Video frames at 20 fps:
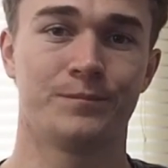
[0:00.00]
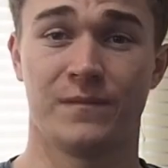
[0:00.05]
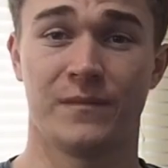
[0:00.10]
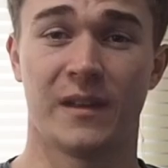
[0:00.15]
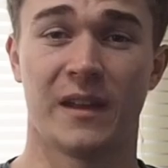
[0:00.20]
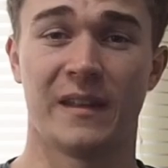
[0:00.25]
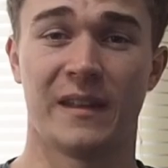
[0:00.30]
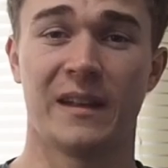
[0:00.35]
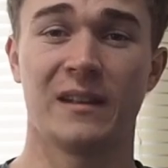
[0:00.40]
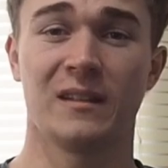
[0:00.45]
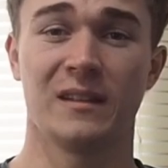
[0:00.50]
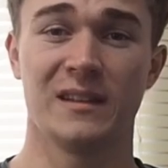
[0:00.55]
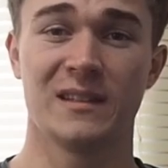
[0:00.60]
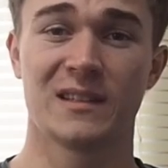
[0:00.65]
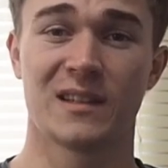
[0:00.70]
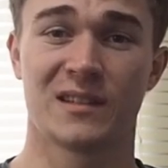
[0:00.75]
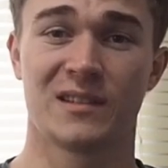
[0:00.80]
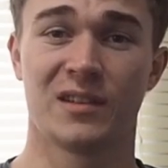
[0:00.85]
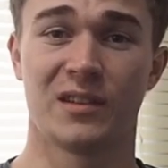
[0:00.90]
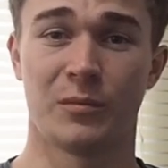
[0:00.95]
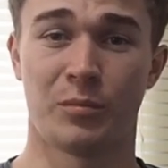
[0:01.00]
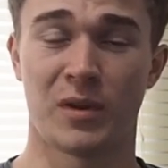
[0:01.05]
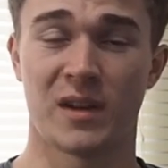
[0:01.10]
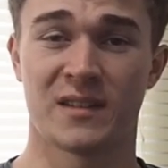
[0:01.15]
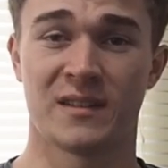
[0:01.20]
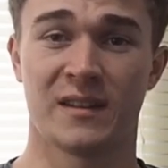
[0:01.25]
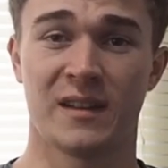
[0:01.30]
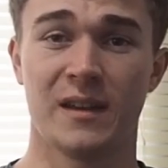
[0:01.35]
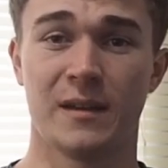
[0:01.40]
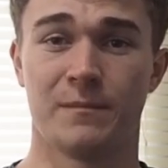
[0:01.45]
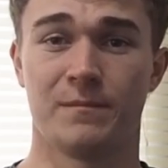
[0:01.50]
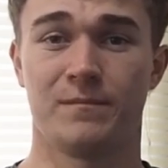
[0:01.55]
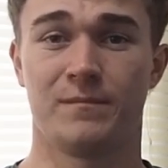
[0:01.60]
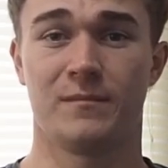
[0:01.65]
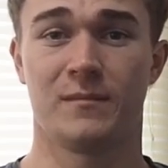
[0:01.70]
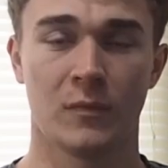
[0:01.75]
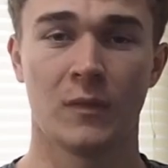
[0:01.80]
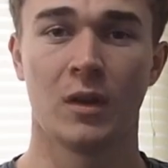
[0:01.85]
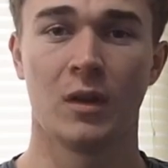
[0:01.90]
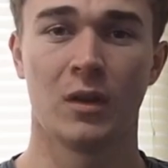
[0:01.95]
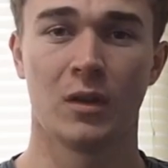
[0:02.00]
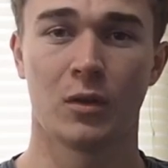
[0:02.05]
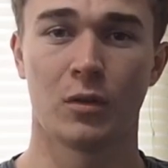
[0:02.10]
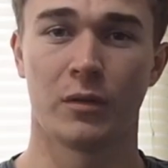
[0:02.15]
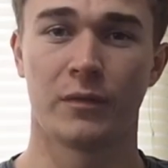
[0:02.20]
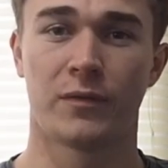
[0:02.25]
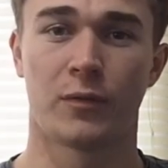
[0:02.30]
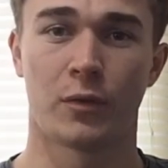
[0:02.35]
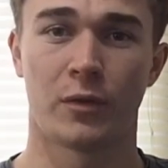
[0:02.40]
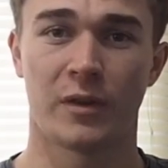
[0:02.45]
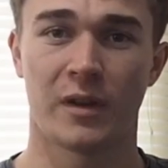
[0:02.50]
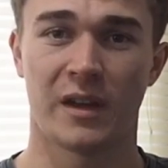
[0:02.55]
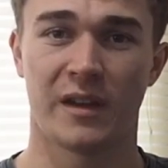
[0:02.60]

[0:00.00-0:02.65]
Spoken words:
And that leads us to the present day. Going forward,